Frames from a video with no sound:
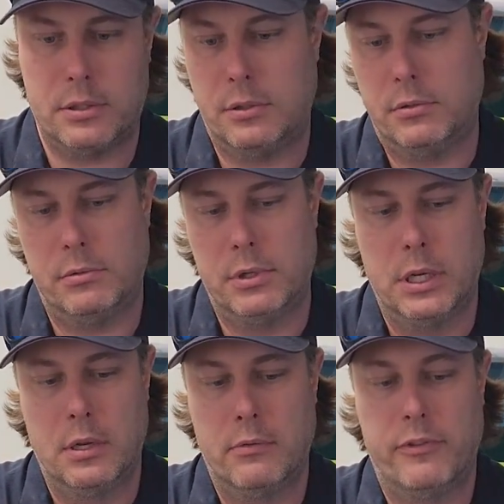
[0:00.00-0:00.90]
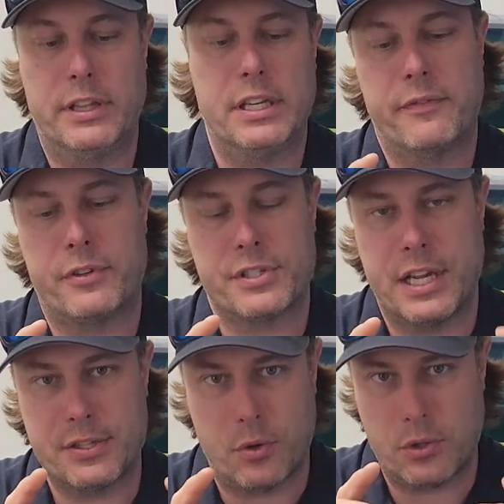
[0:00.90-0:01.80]
to fit the different
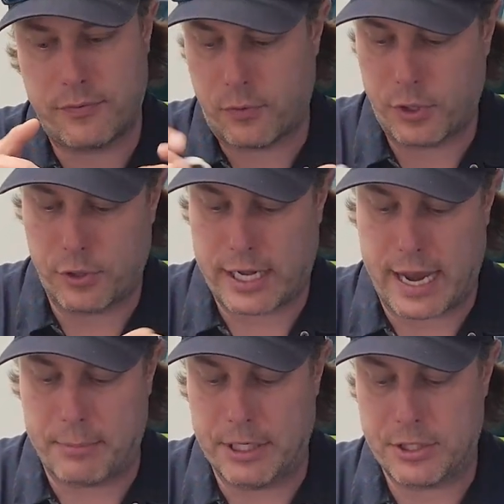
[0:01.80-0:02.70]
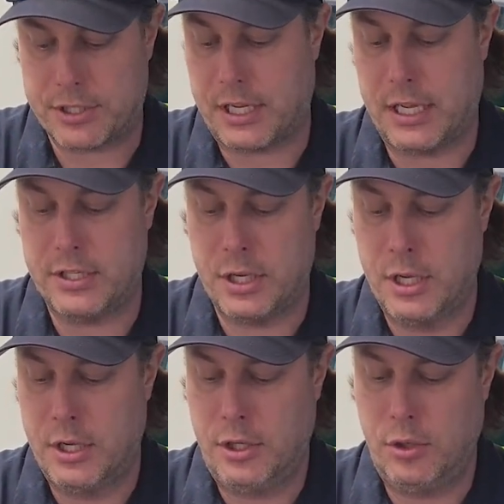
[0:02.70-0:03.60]
size holes for your cabinet, just in case
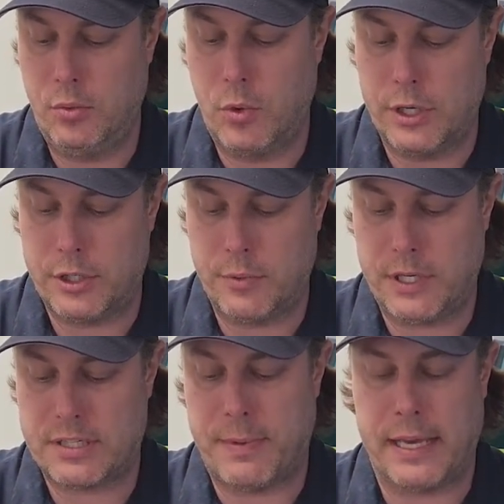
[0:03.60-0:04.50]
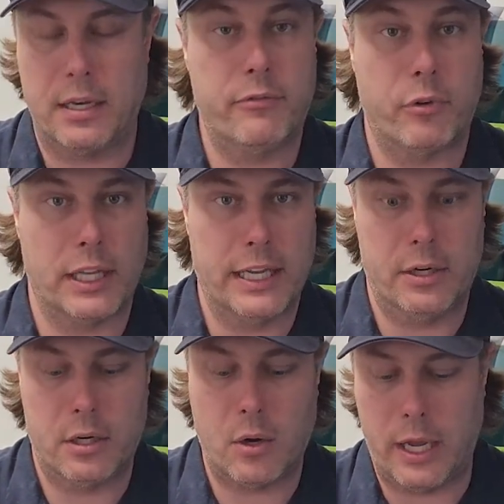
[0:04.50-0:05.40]
you want to expand it for
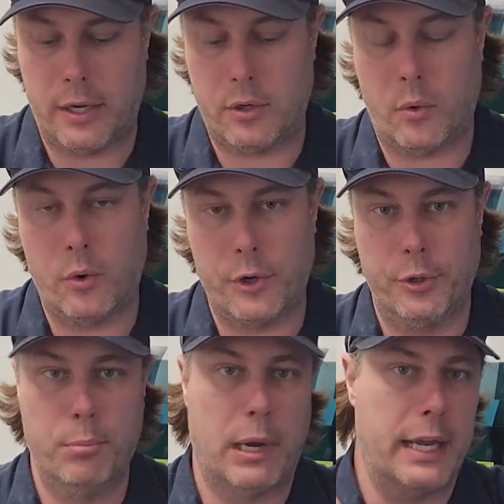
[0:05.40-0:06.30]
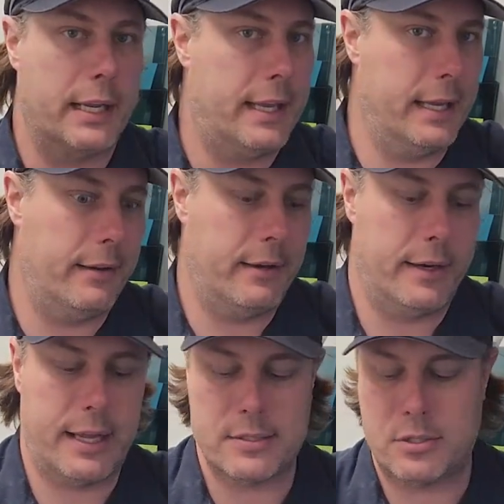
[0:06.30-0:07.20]
later, and or you buy a kit
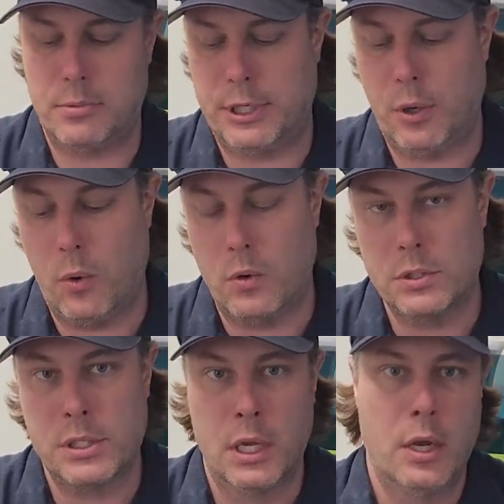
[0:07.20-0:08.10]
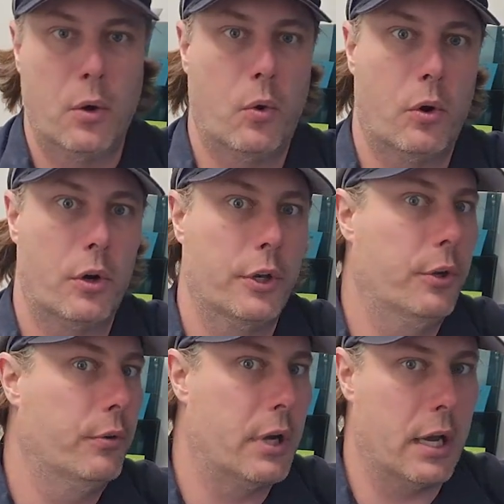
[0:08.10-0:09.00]
and it has too many holes, or
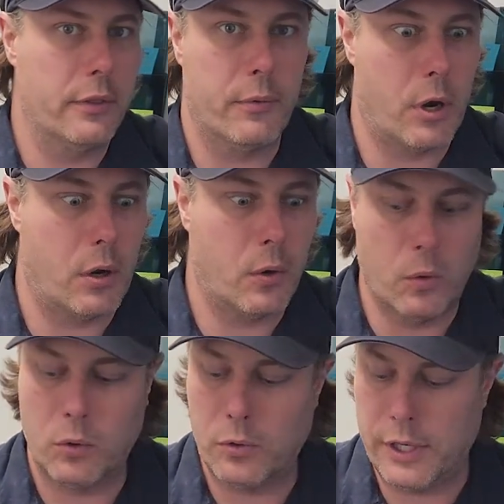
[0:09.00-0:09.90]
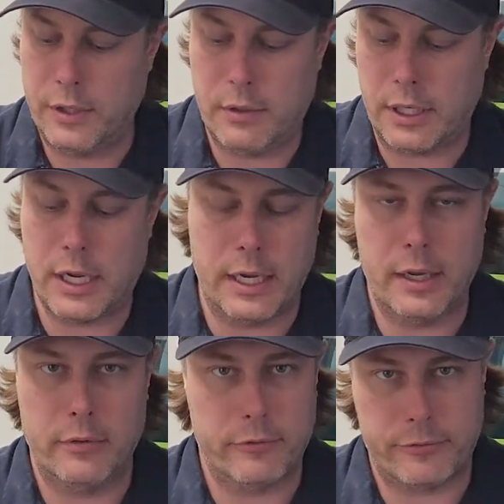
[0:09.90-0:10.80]
you cut the wrong hole, then you can
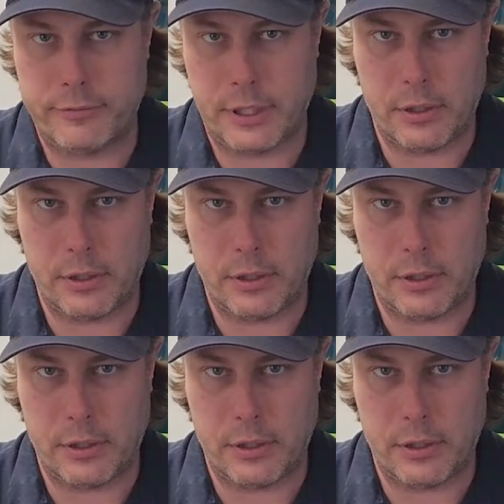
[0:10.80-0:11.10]
kind of